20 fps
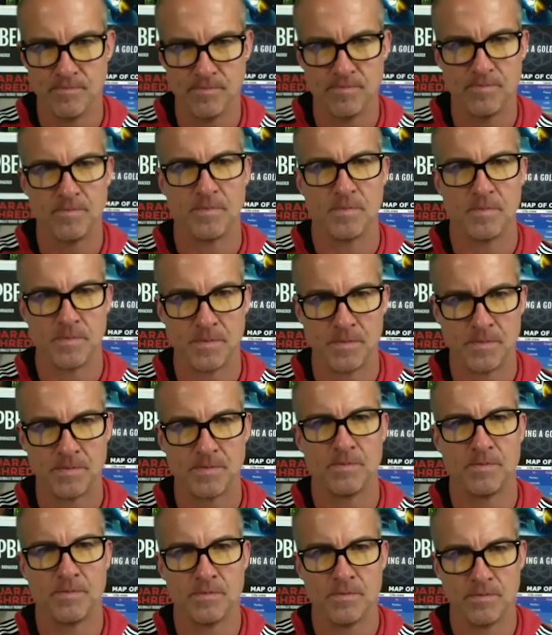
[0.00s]

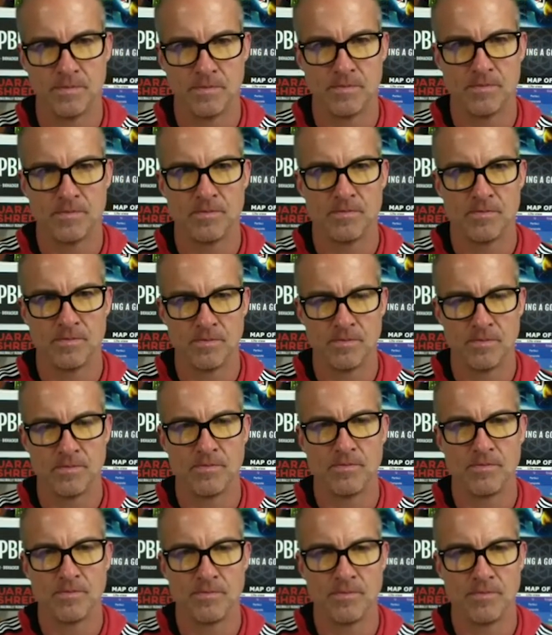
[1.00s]

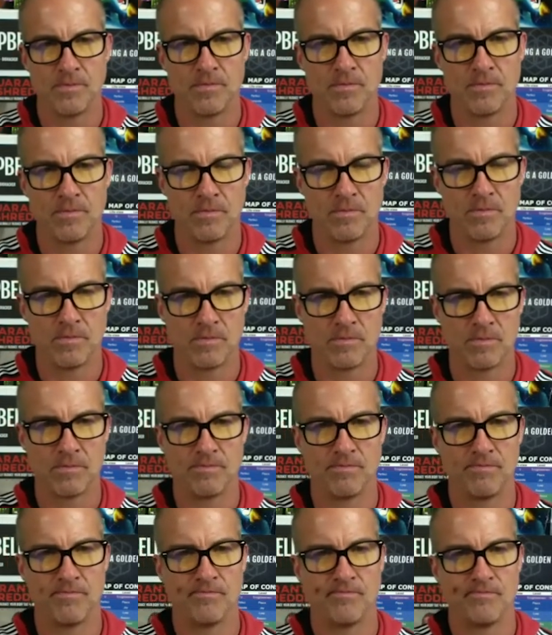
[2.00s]

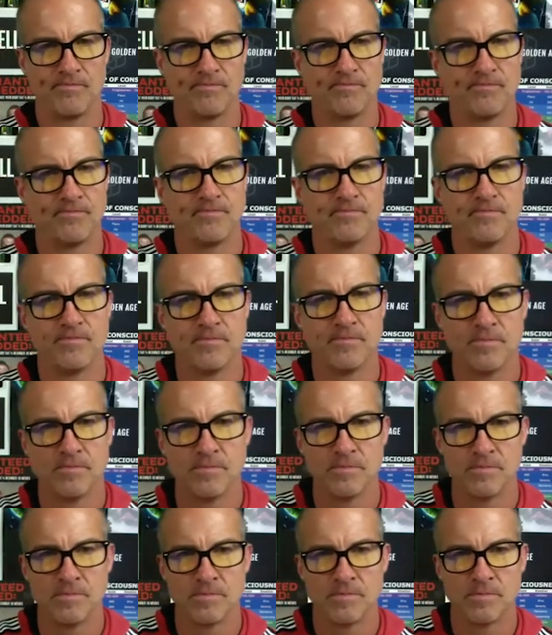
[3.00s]

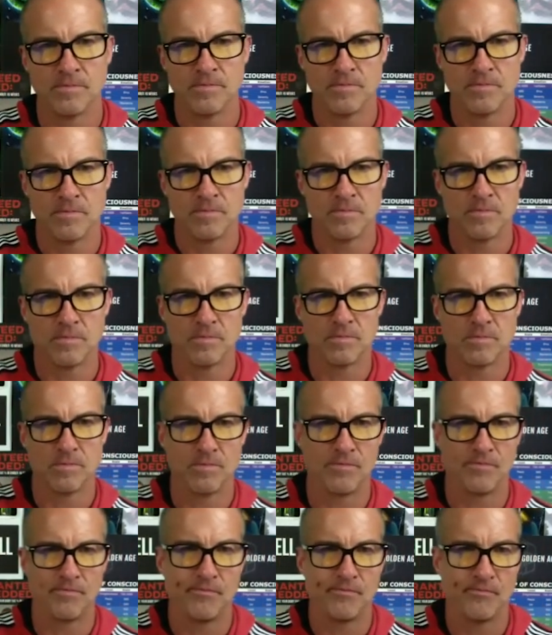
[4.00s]

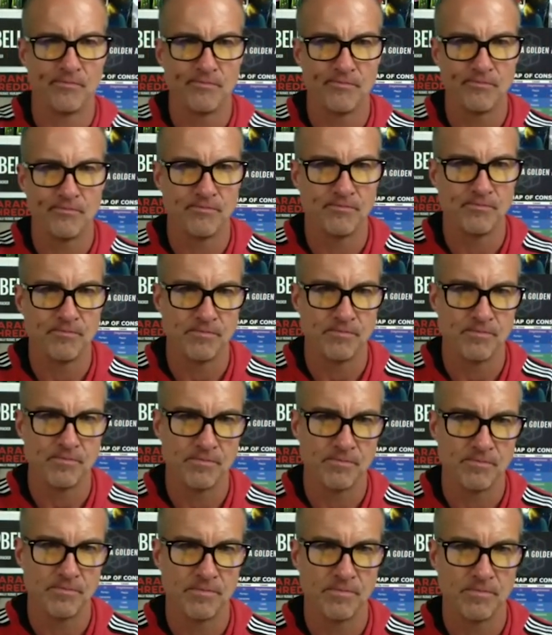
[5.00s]

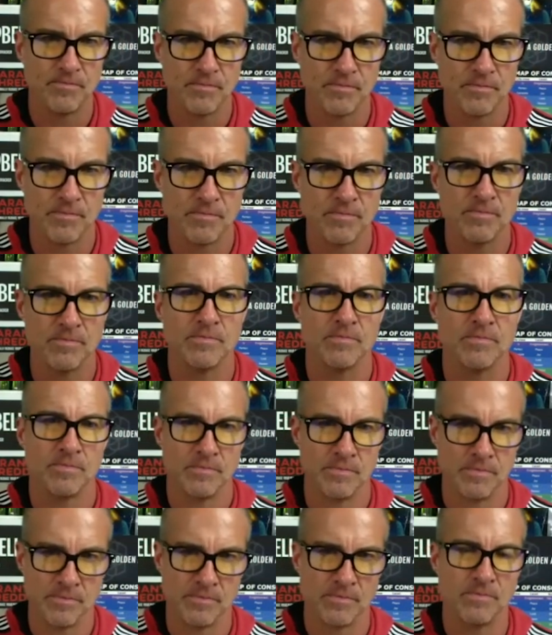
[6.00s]

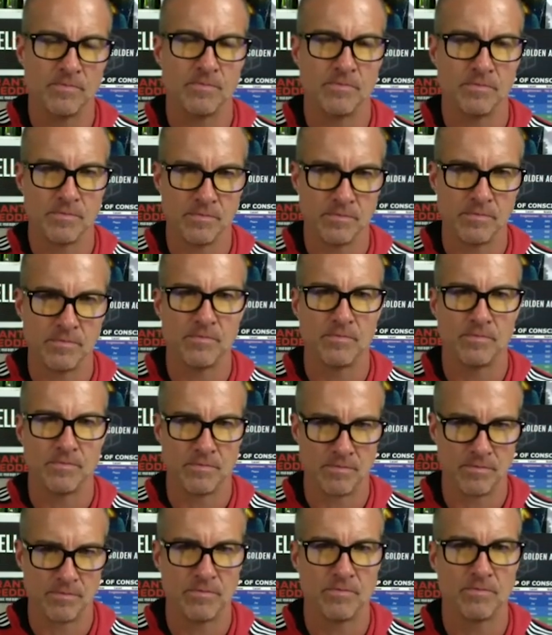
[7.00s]
This person isn't speaking.